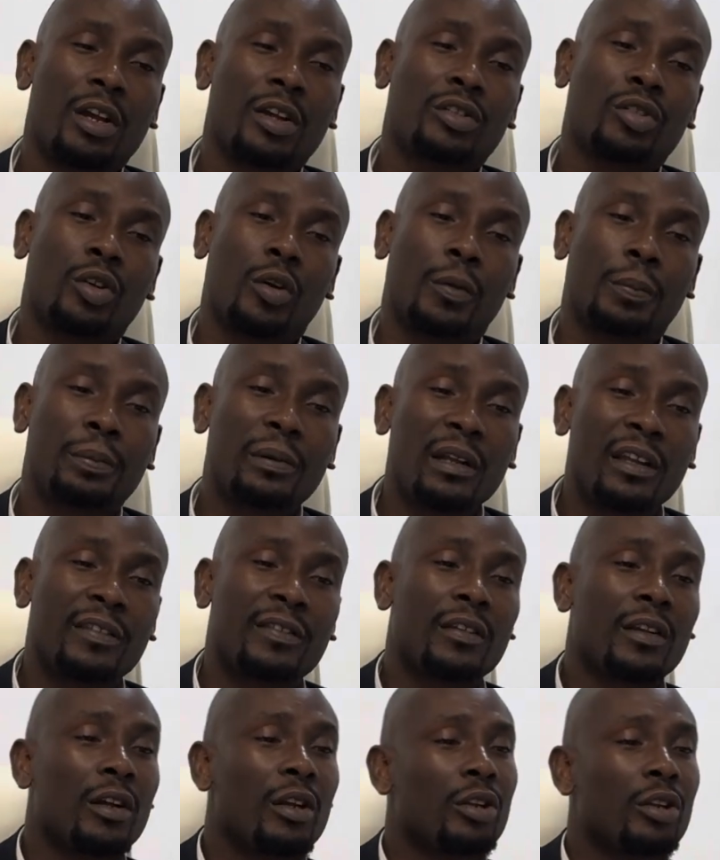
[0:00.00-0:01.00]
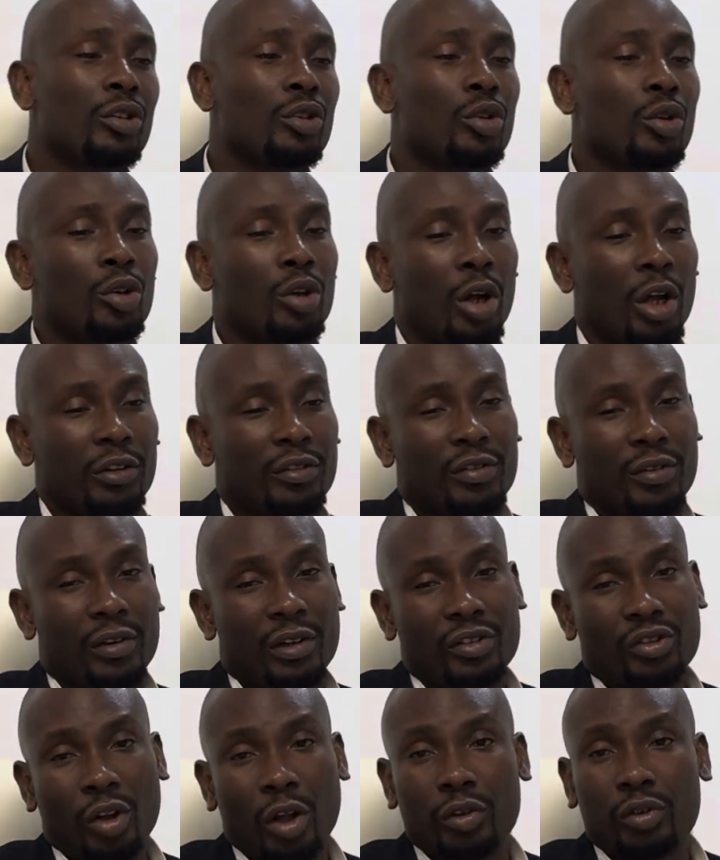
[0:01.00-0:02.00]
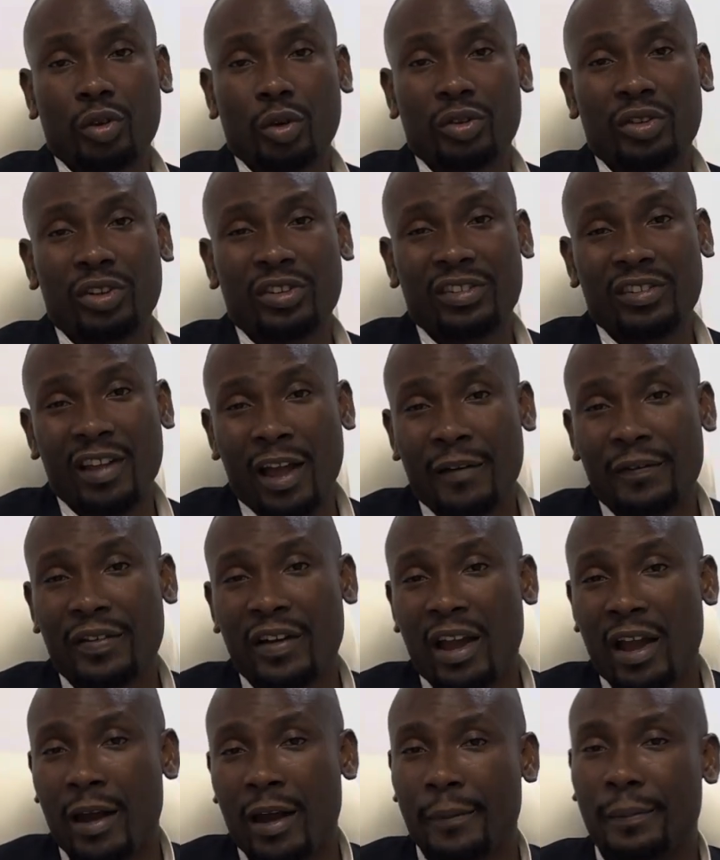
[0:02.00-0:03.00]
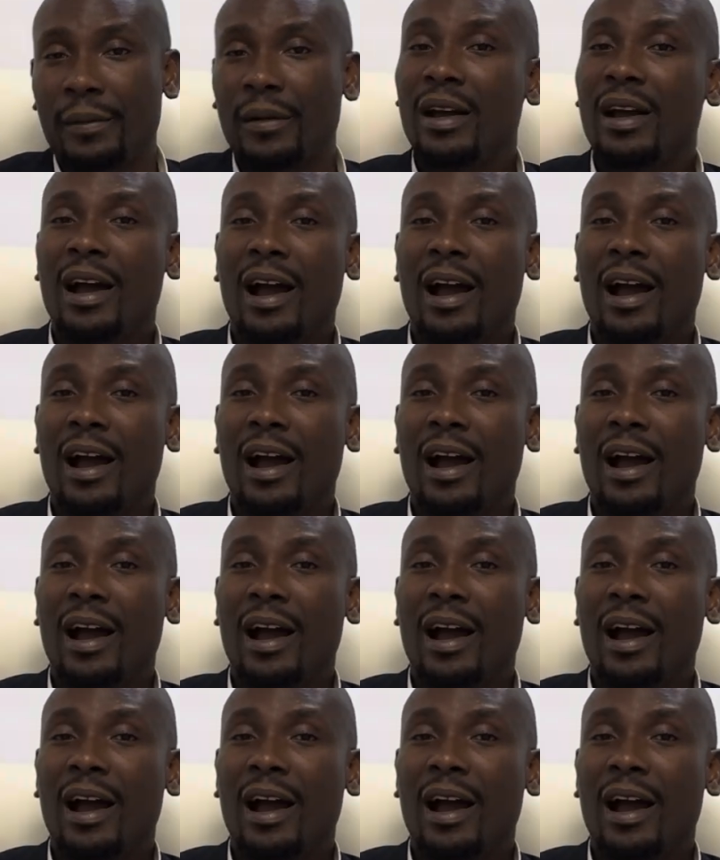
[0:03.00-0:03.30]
So please do not resort to self-help.